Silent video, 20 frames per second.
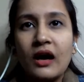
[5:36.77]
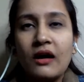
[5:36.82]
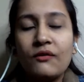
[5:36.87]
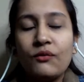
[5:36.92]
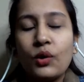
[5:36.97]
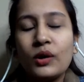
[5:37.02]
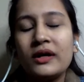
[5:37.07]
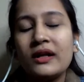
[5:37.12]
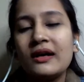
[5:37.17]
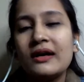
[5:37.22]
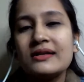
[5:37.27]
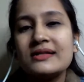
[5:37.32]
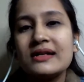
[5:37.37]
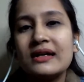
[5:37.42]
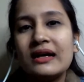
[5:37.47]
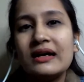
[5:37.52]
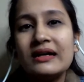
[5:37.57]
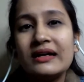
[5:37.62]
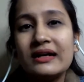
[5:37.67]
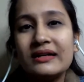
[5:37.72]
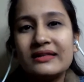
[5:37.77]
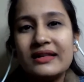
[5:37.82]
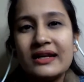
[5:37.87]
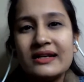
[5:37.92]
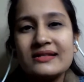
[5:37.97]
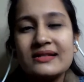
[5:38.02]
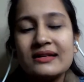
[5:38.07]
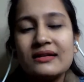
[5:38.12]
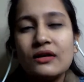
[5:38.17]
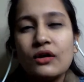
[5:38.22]
What us are there
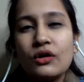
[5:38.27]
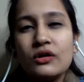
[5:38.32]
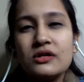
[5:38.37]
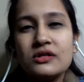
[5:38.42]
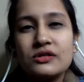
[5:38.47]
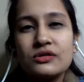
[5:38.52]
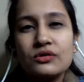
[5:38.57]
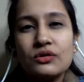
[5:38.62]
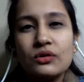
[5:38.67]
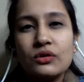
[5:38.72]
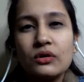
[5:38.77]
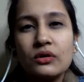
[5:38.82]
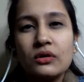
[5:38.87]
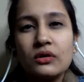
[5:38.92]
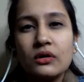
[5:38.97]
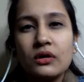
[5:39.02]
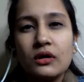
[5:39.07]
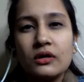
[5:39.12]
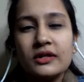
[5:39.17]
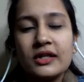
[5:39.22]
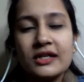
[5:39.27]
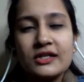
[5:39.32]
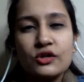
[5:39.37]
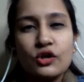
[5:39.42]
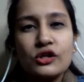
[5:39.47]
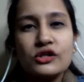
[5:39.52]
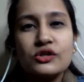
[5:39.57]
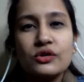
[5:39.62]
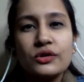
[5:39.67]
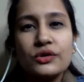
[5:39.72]
is a also there is
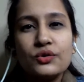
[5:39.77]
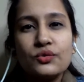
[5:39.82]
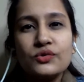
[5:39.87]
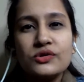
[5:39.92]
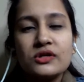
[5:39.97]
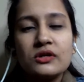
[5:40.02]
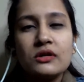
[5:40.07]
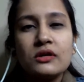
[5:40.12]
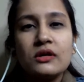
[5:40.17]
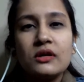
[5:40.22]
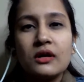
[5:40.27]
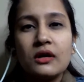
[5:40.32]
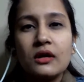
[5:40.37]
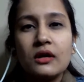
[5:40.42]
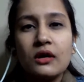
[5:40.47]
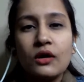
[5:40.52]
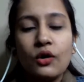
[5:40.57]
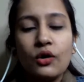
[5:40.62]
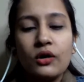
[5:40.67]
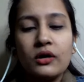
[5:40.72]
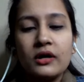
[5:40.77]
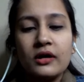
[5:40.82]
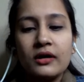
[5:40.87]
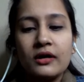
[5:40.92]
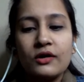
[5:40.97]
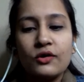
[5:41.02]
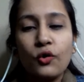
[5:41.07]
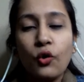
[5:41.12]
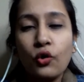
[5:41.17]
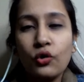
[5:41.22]
also a user or
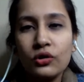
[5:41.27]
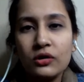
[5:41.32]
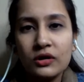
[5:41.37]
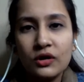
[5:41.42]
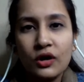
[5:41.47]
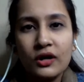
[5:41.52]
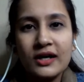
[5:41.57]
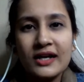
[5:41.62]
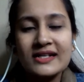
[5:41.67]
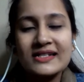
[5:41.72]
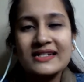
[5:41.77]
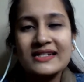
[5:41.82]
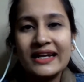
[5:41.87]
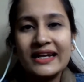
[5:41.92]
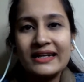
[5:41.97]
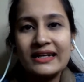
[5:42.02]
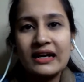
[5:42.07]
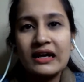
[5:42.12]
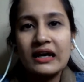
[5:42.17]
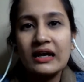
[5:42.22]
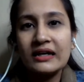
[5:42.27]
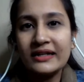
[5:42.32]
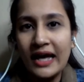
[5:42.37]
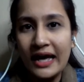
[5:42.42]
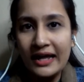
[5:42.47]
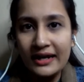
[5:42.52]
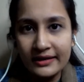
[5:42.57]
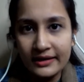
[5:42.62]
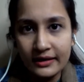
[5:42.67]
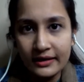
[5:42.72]
a role called as data
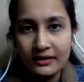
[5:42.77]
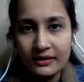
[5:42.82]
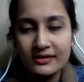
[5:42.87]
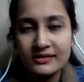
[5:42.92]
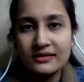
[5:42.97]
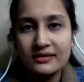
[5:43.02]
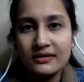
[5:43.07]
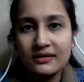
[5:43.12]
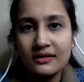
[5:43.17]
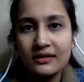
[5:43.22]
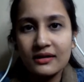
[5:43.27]
analytics.